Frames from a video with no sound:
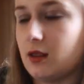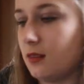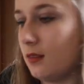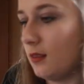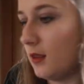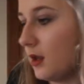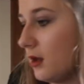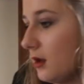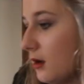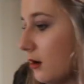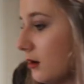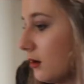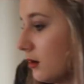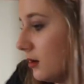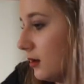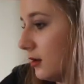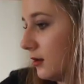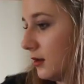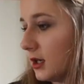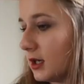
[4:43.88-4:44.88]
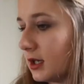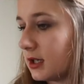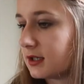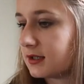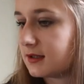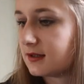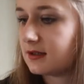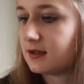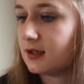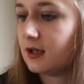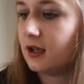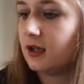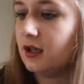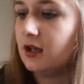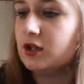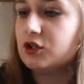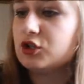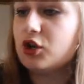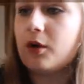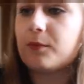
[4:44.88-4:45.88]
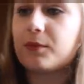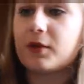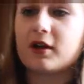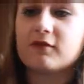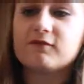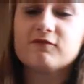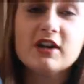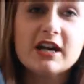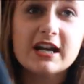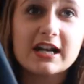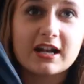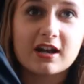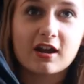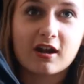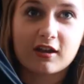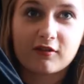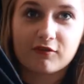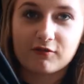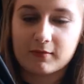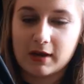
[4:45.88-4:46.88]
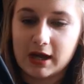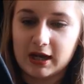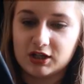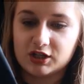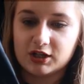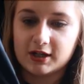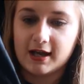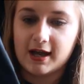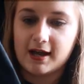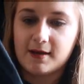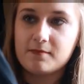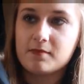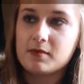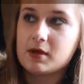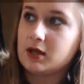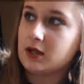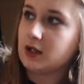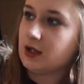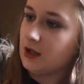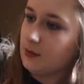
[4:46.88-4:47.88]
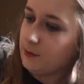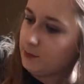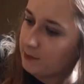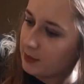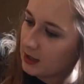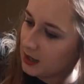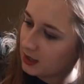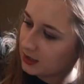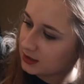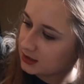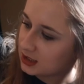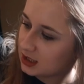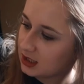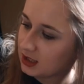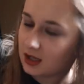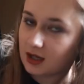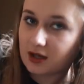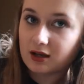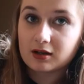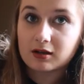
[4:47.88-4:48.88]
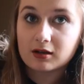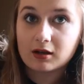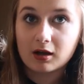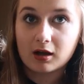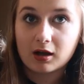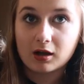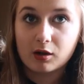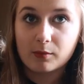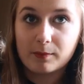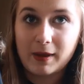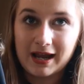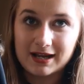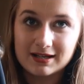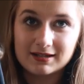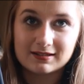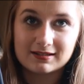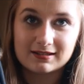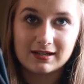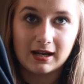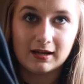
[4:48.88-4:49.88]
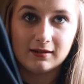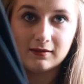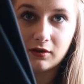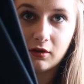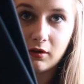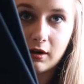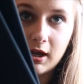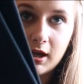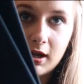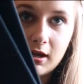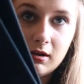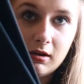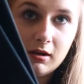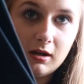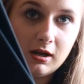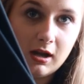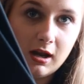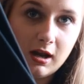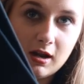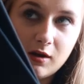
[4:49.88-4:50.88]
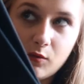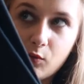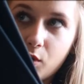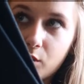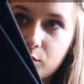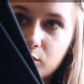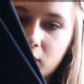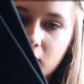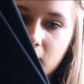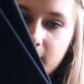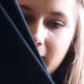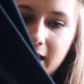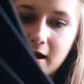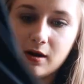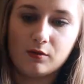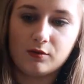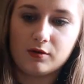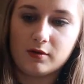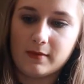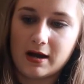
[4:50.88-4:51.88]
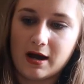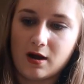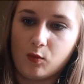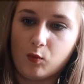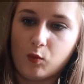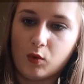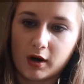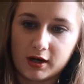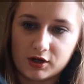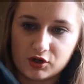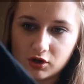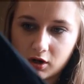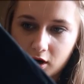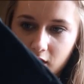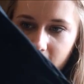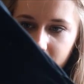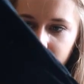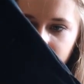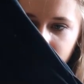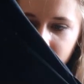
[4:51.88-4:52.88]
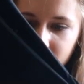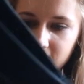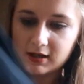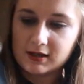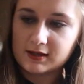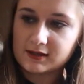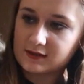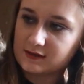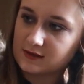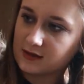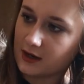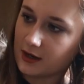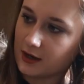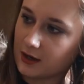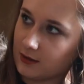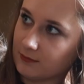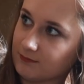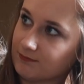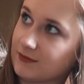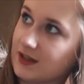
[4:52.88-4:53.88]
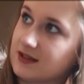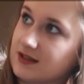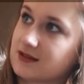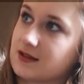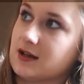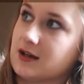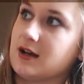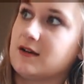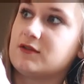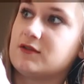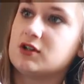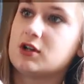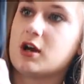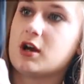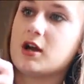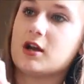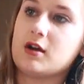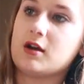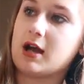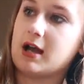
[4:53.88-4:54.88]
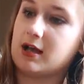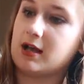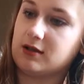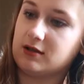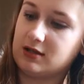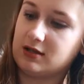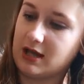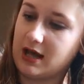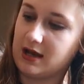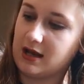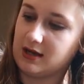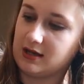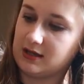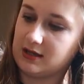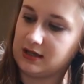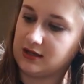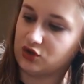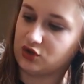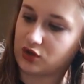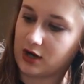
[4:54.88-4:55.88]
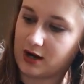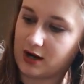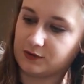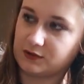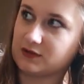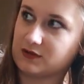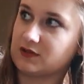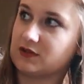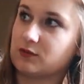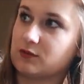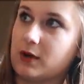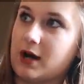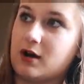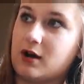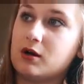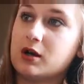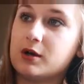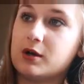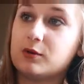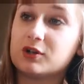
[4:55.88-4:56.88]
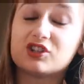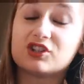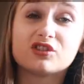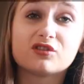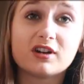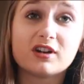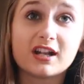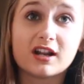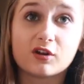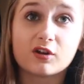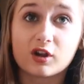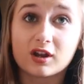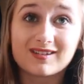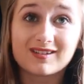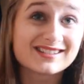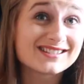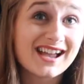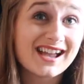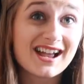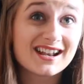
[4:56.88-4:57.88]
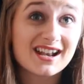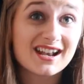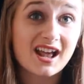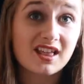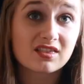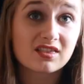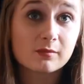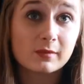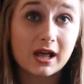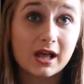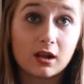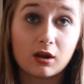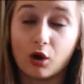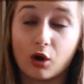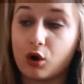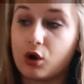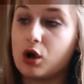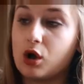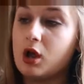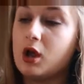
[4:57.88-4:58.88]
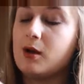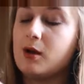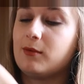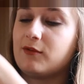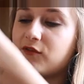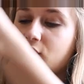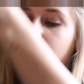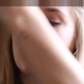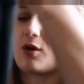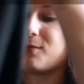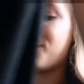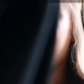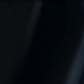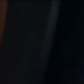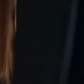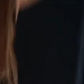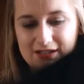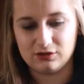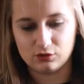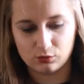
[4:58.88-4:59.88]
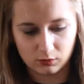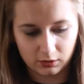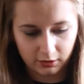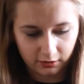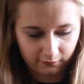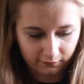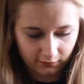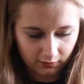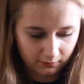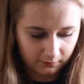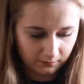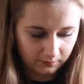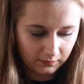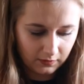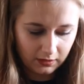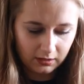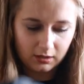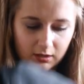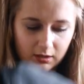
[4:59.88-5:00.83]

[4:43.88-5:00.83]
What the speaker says: and they are this top that I really like from H&M, but I got paint stains on it and it won't come out no matter what I try, so that's gonna have to go. And then these trousers as well, which is really annoying because I hadn't had them that long before I got paint all over them.